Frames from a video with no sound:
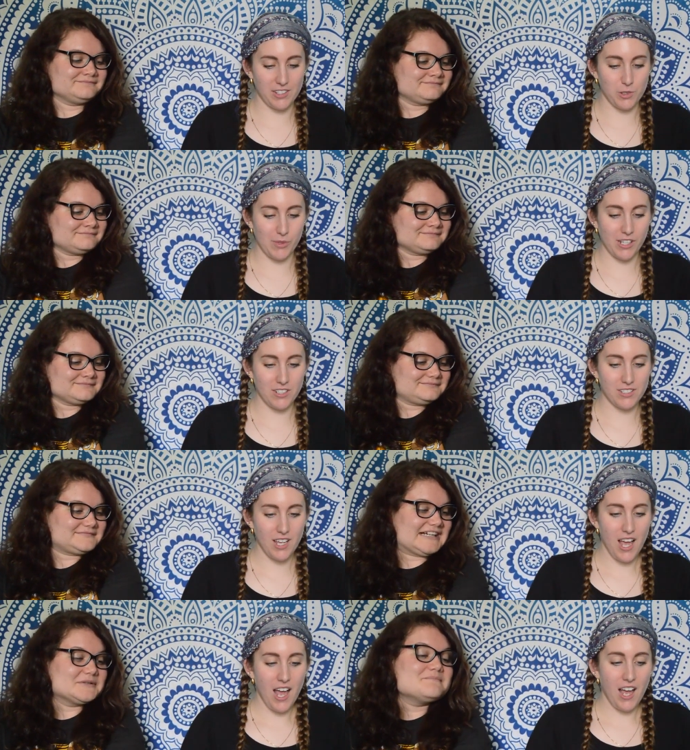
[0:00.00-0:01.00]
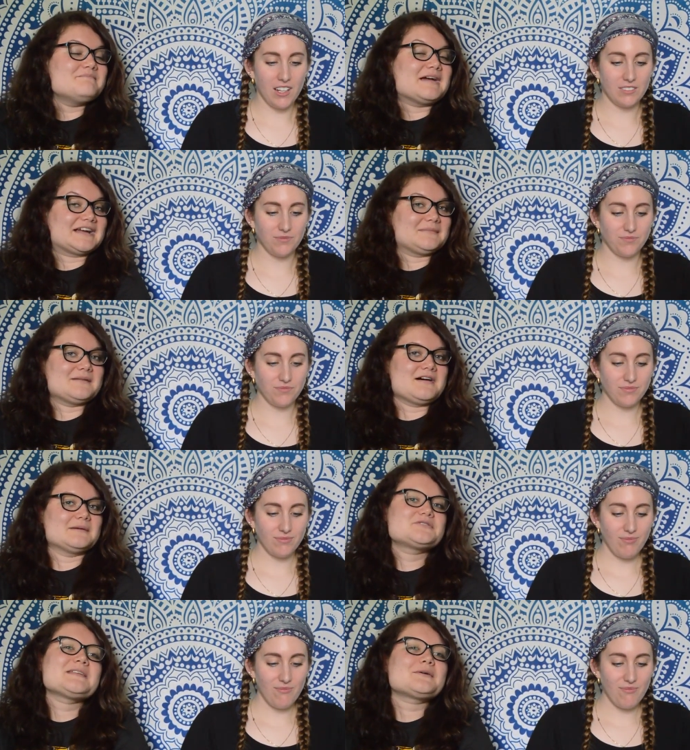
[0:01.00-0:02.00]
Speaker 1: This will be yours. I would beg my
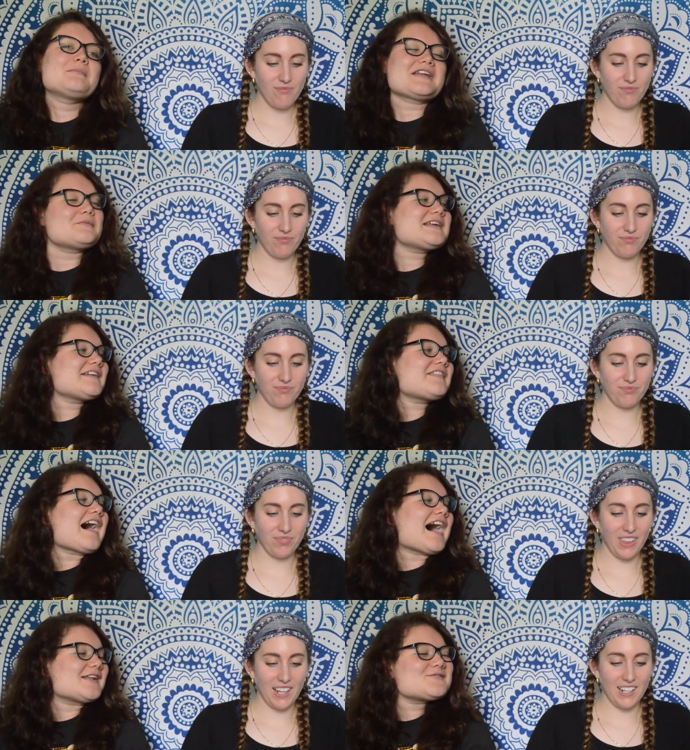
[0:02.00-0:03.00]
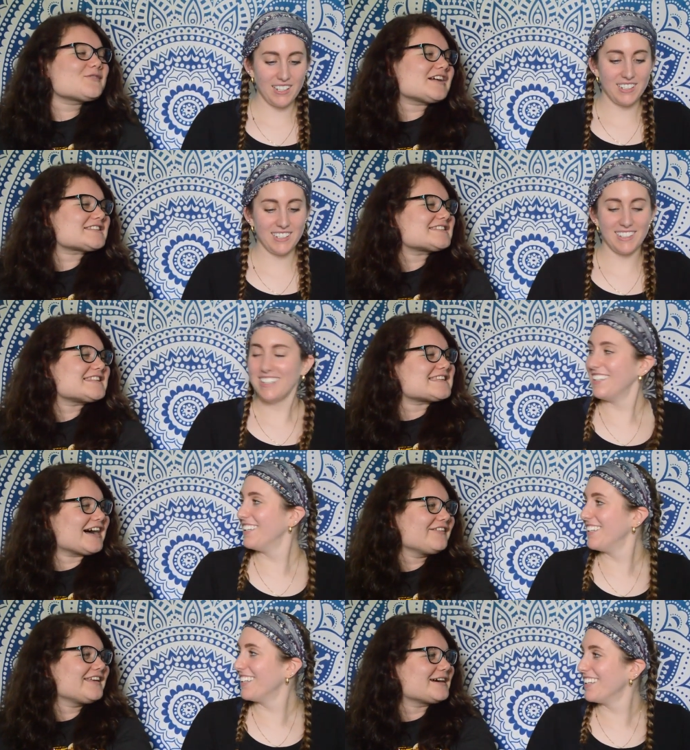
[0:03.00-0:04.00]
mom. She'd be like, well, why don't we get the unfrosted? It's
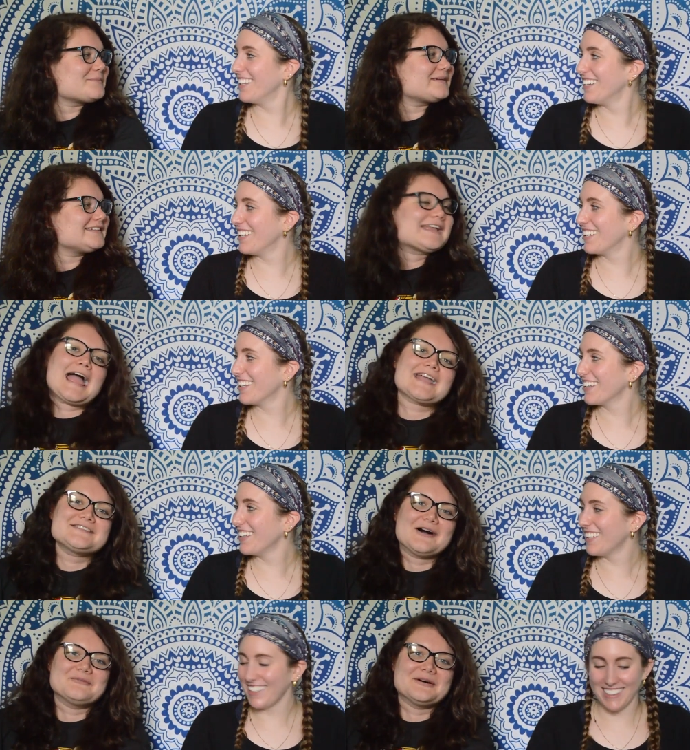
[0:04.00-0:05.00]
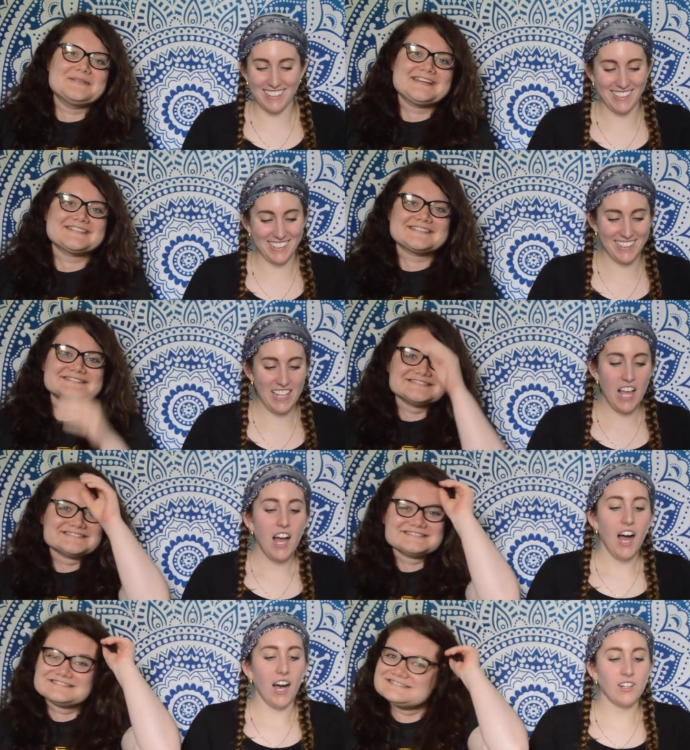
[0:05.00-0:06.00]
healthier. I would be like, heck no, woman.
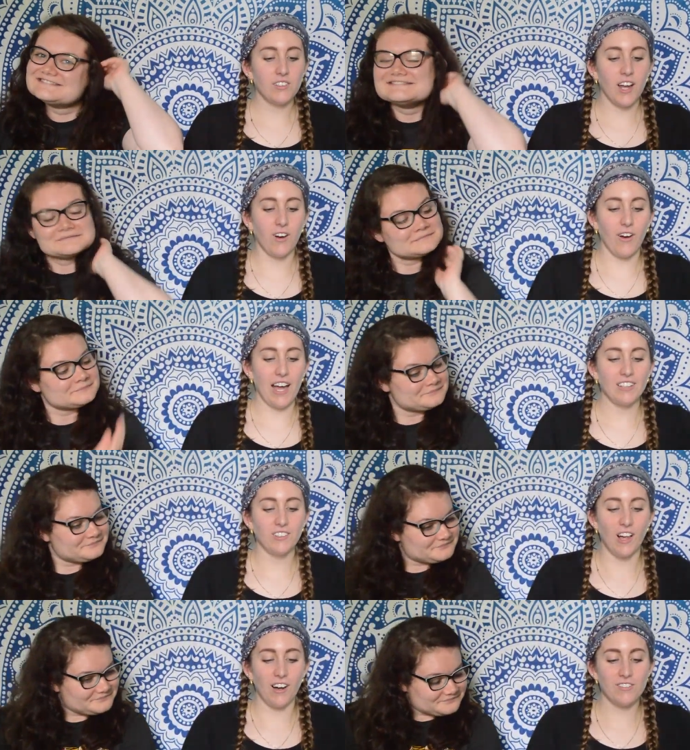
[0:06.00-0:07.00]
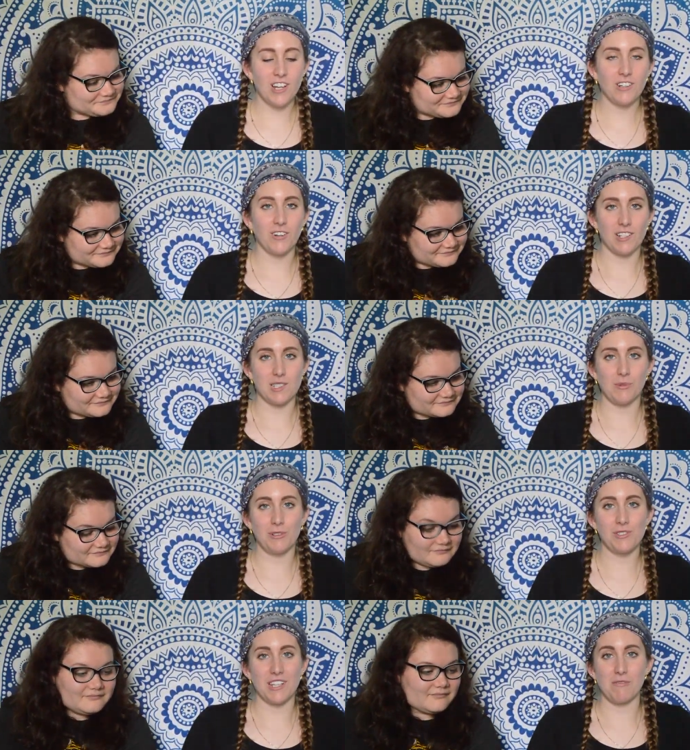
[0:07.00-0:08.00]
Speaker 2: I don't know. I loved
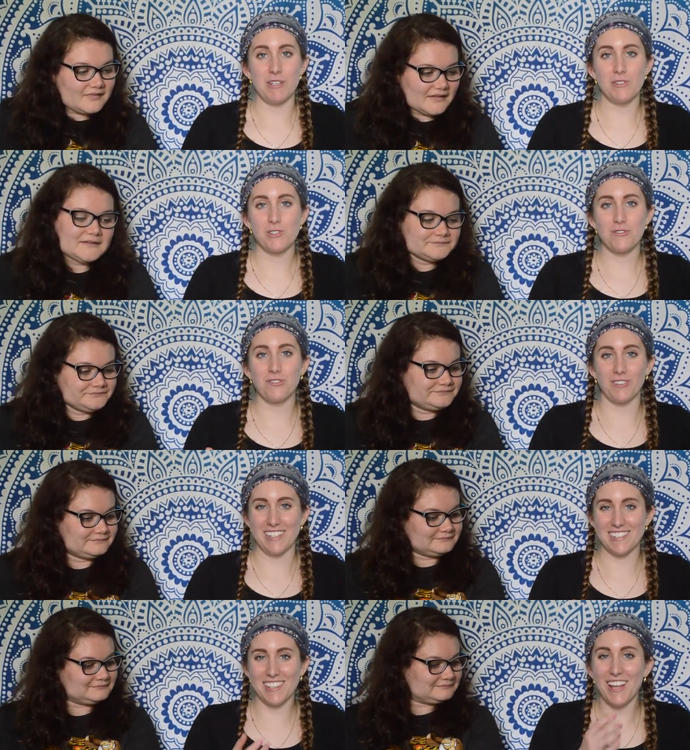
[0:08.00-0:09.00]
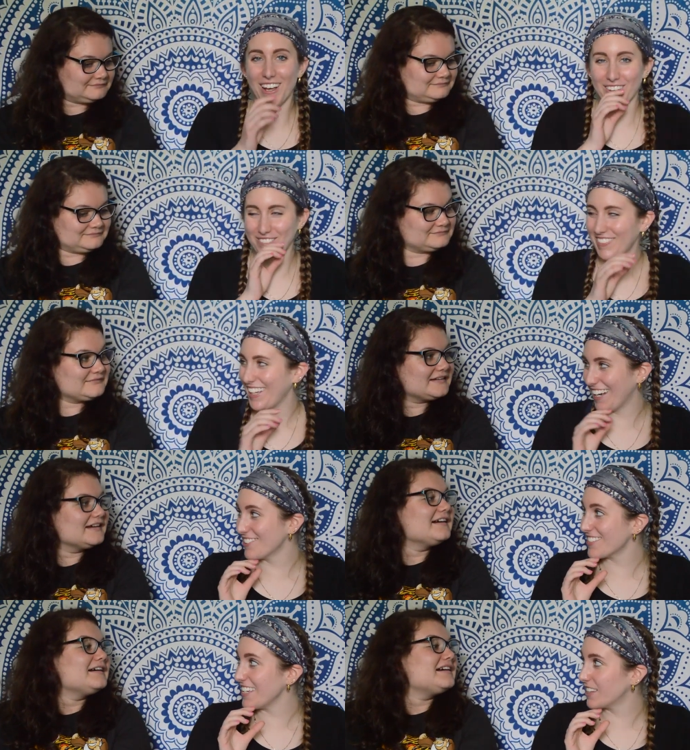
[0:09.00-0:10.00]
Uncrustables. Like, we used to freeze them. I
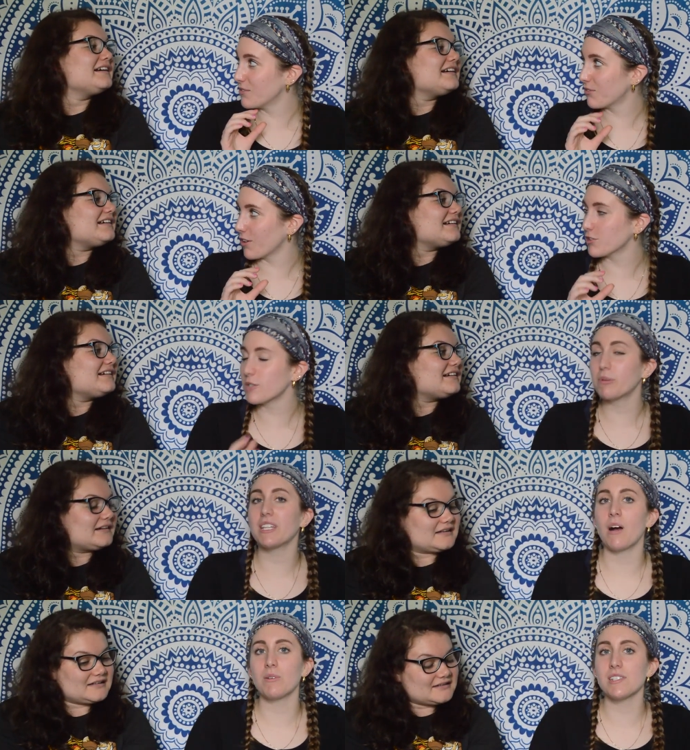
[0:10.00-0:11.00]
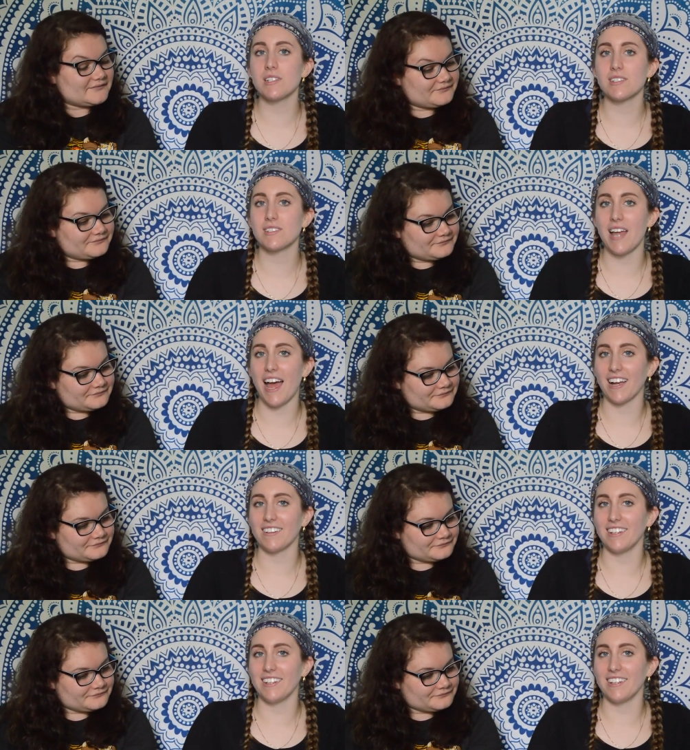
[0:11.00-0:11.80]
used to eat them frozen, but that wasn't a snack.